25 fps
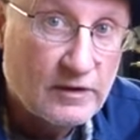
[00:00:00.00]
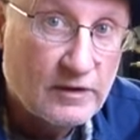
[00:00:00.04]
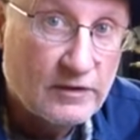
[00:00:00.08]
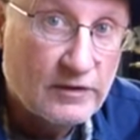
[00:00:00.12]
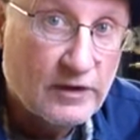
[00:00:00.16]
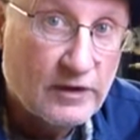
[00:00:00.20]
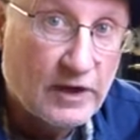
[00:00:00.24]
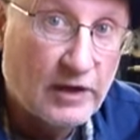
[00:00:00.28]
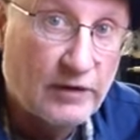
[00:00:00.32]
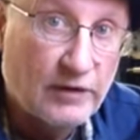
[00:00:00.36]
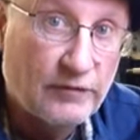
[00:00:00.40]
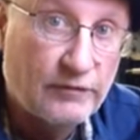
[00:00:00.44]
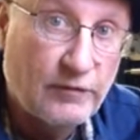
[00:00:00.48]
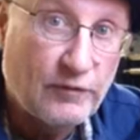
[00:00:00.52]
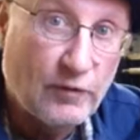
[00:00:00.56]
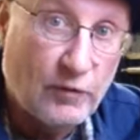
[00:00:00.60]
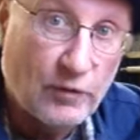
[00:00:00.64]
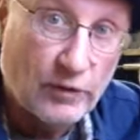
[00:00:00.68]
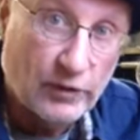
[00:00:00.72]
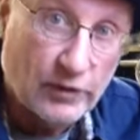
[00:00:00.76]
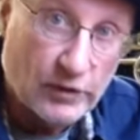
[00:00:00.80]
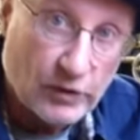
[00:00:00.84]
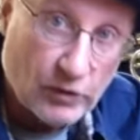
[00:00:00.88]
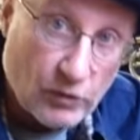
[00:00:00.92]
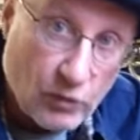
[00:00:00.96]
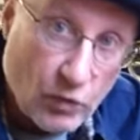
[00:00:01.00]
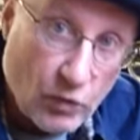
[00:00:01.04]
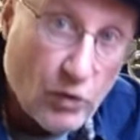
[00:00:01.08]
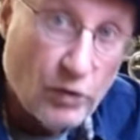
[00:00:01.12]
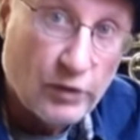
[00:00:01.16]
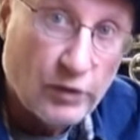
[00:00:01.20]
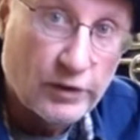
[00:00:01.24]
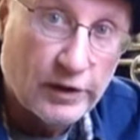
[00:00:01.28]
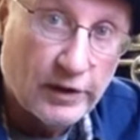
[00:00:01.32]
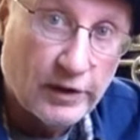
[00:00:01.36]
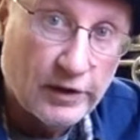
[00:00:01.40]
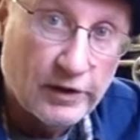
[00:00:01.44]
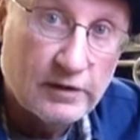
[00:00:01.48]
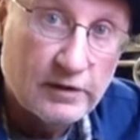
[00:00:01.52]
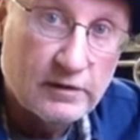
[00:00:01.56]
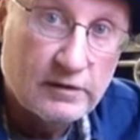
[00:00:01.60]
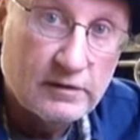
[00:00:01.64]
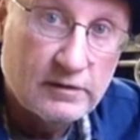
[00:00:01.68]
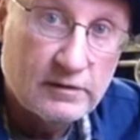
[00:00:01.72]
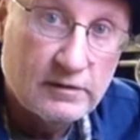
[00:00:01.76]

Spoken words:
that are 4 1/4,